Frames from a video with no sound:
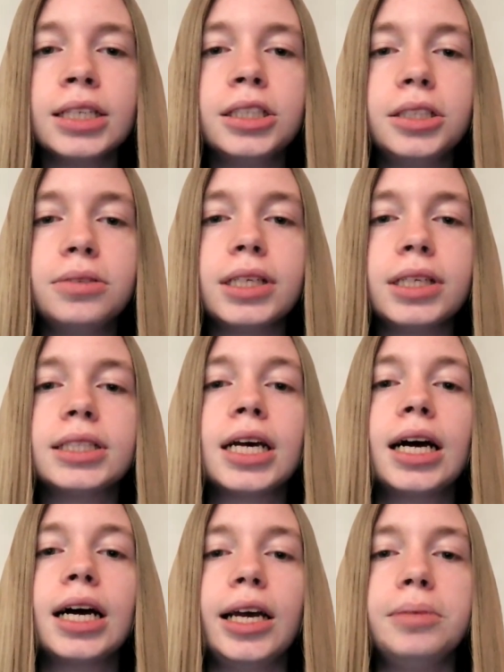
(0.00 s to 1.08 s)
To do this,
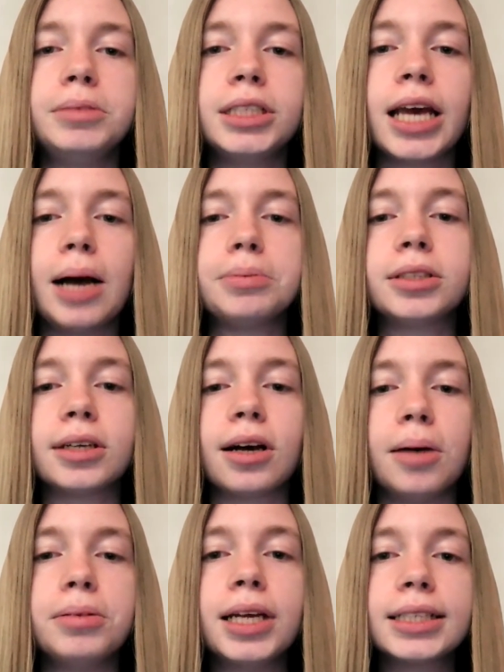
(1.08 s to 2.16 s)
I aimed to capture the
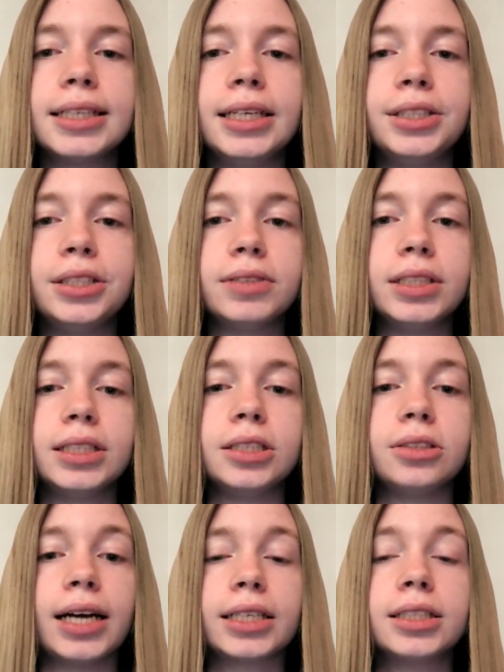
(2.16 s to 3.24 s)
complex nature of these
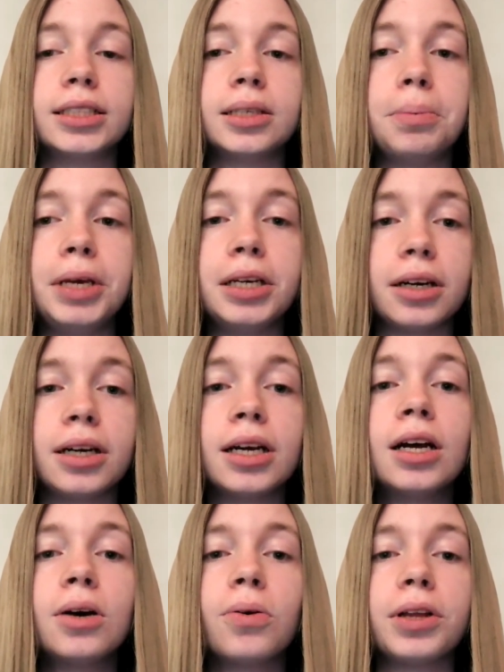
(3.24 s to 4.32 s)
interactions in a beaker,
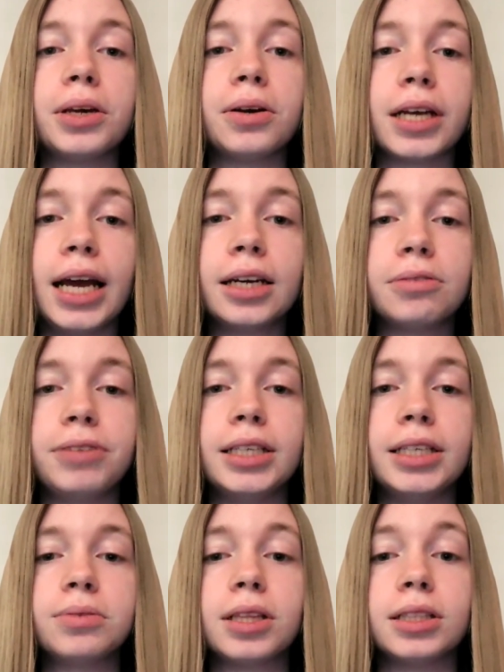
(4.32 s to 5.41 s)
where the organic
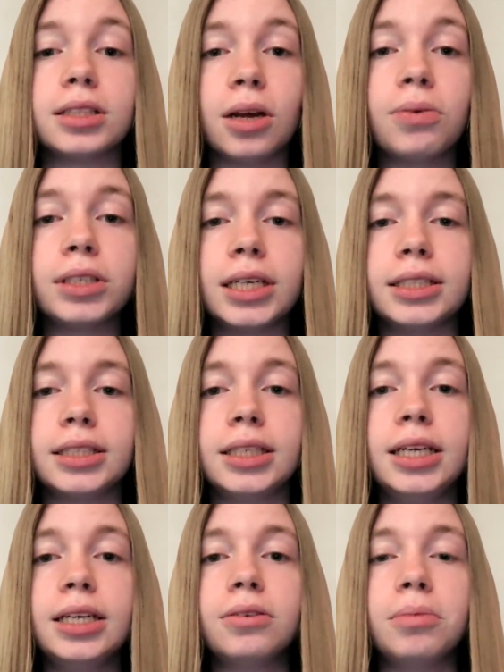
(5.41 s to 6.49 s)
phase, with its lower
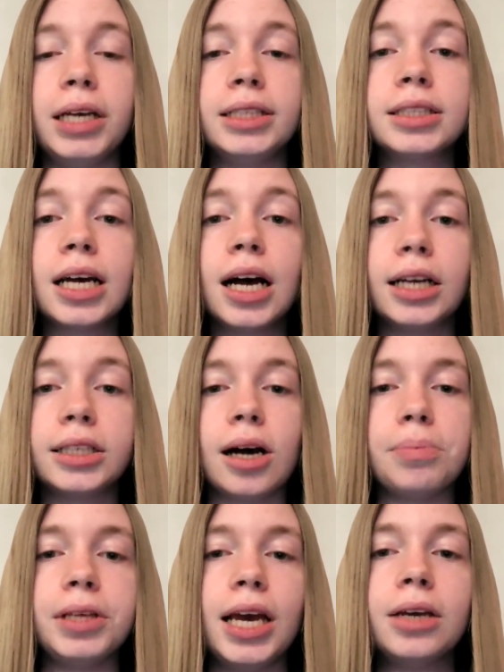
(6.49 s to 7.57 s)
density, remains
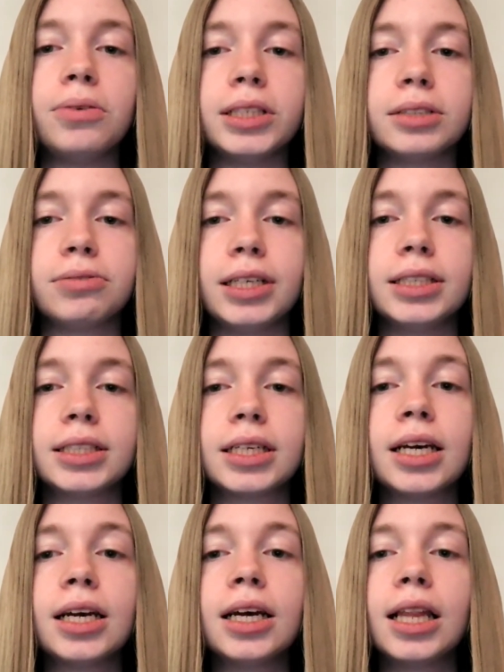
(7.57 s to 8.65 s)
atop the aqueous phase.
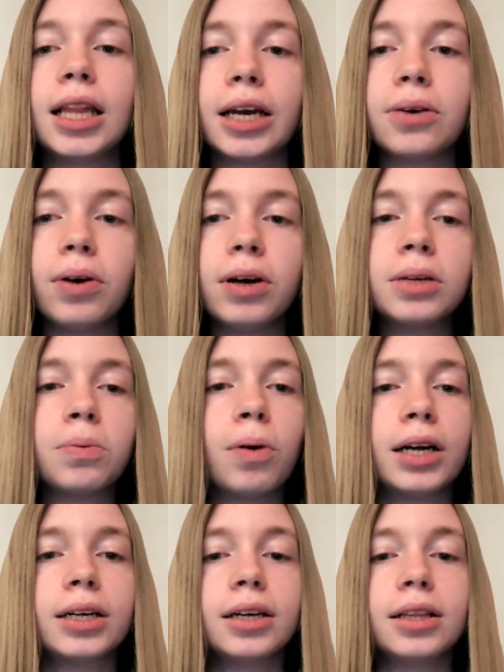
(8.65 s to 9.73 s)
Like oil and
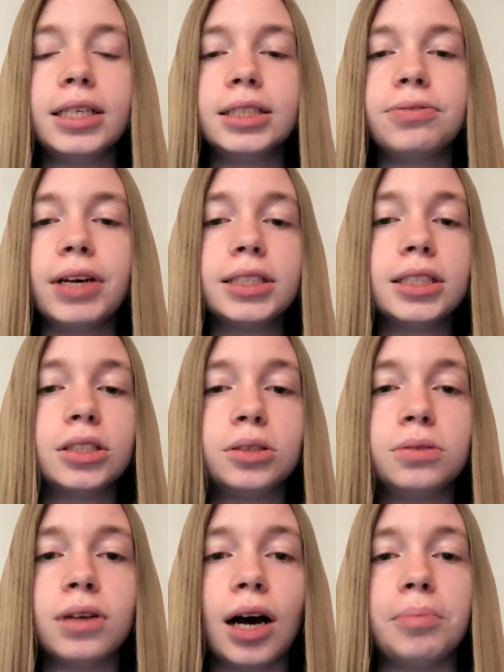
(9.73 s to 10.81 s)
water, these phases
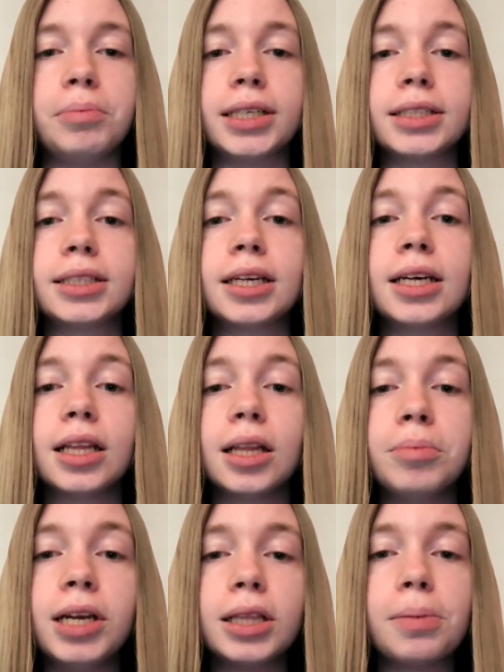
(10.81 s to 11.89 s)
do not mix,
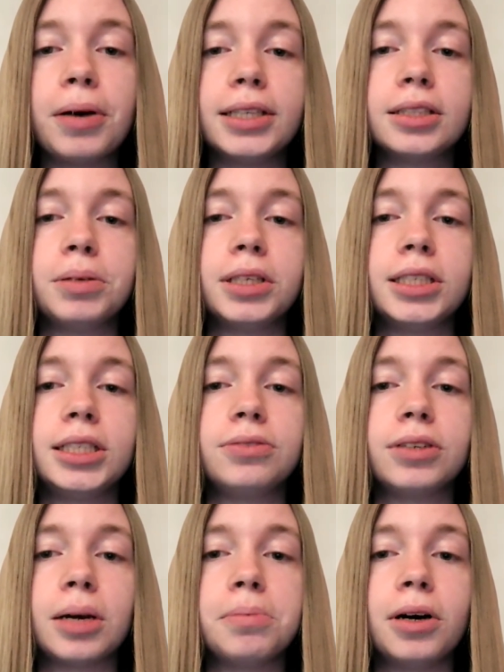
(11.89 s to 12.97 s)
limiting the possibilities
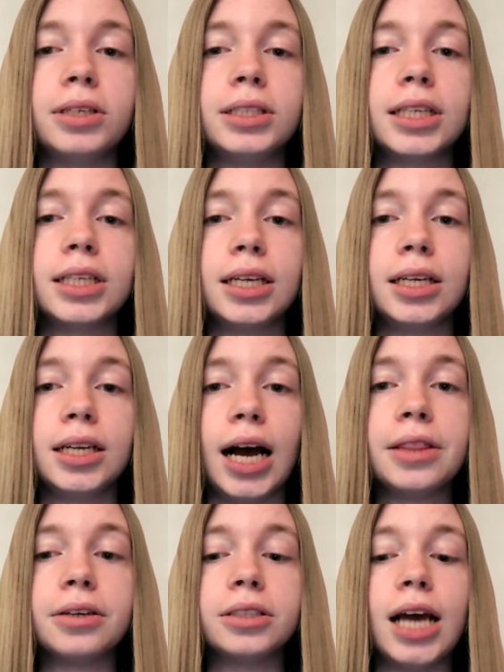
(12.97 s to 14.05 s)
for components in
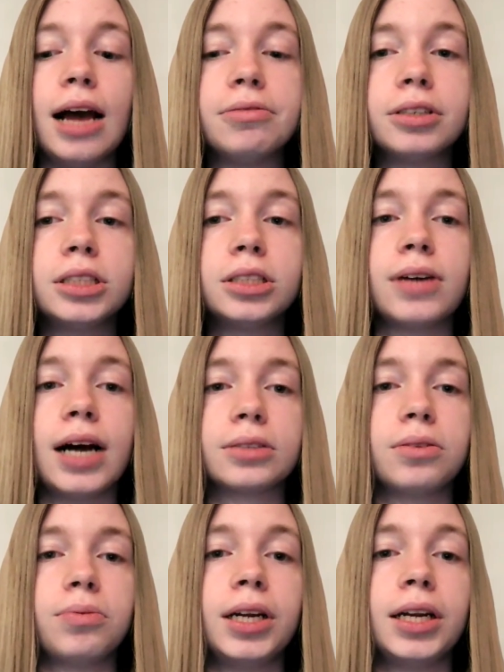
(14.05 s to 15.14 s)
either to ever interact
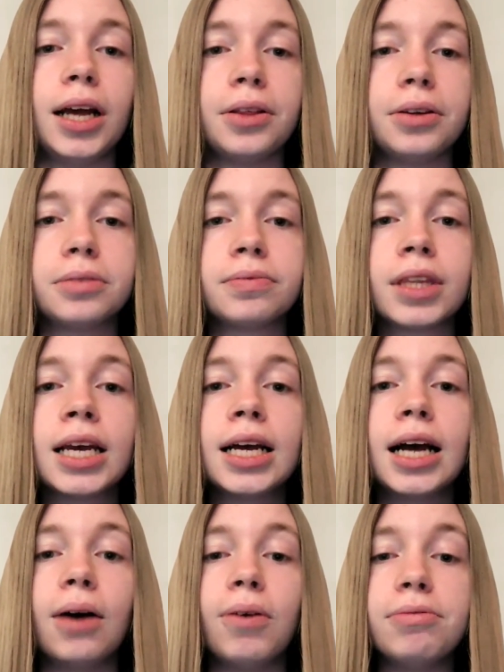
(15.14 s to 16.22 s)
with one another.
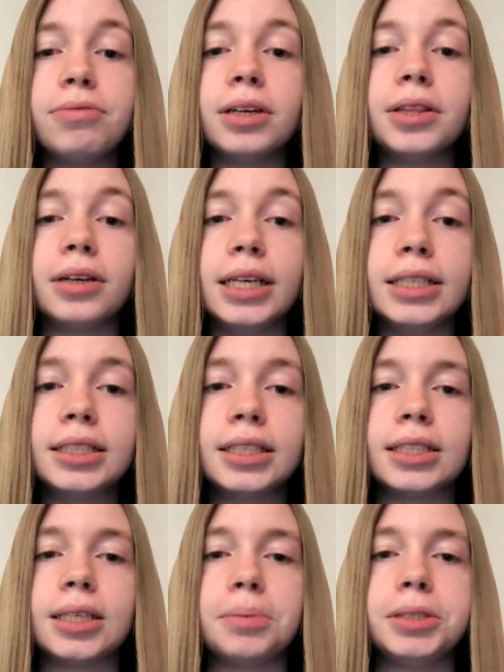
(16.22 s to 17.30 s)
However, there is an
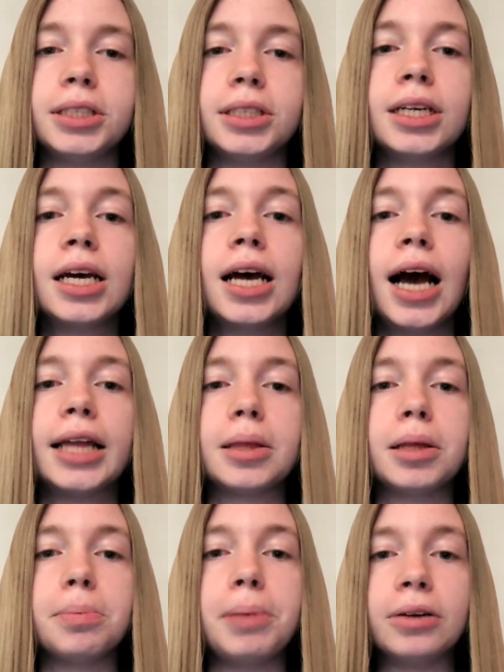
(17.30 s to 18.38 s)
exception. At
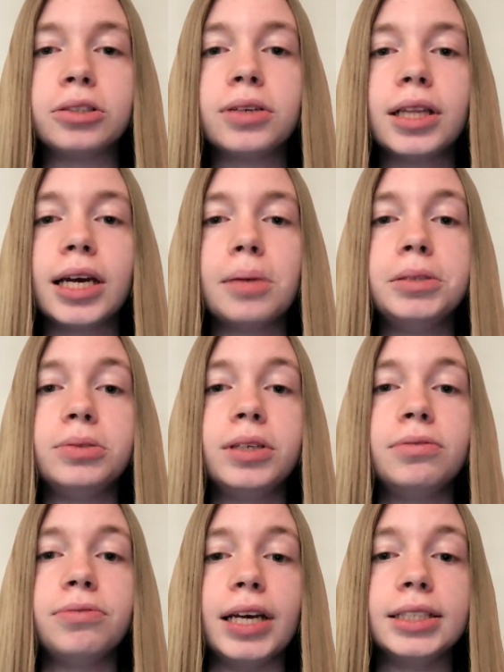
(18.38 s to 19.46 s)
the boundary layer
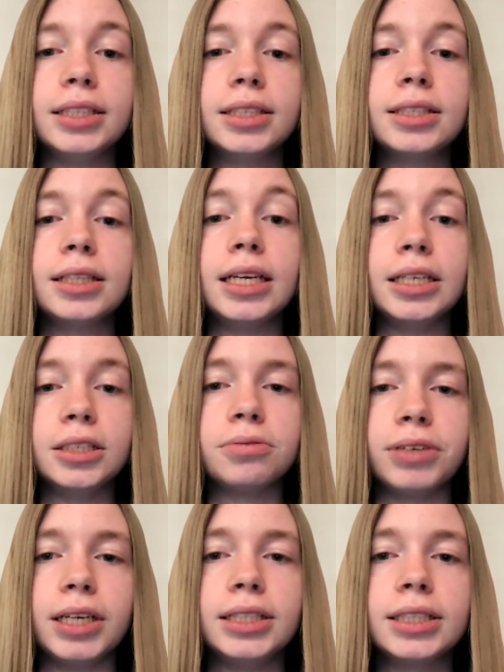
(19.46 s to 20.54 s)
between phases, the
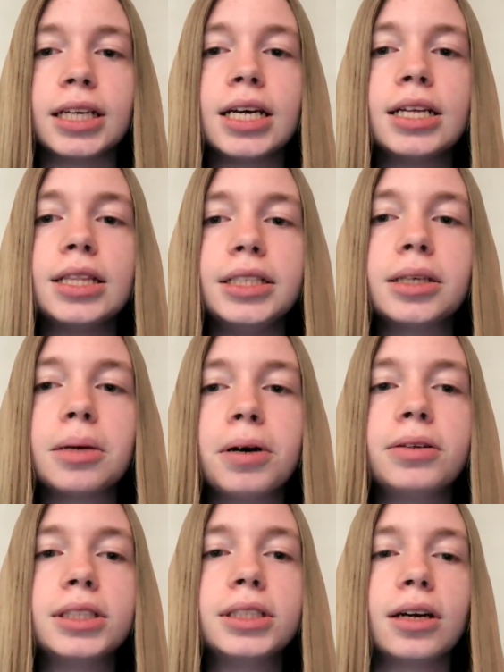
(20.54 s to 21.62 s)
interface, these
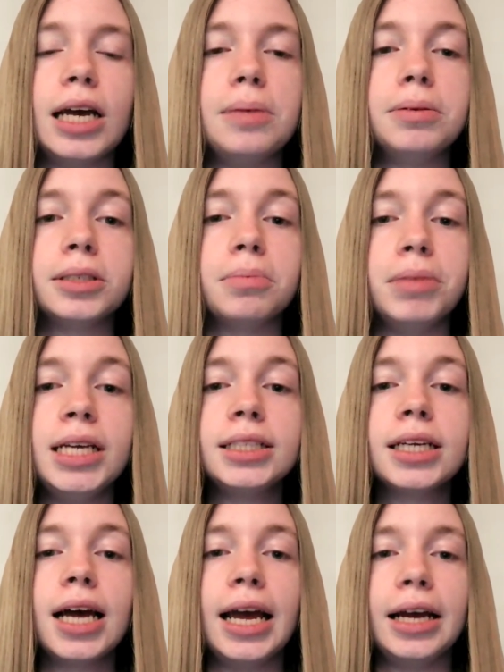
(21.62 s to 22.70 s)
components are able to
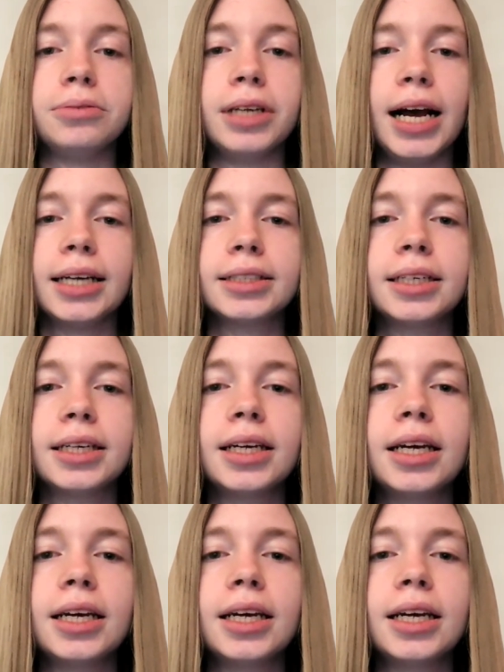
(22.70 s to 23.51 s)
meet and react.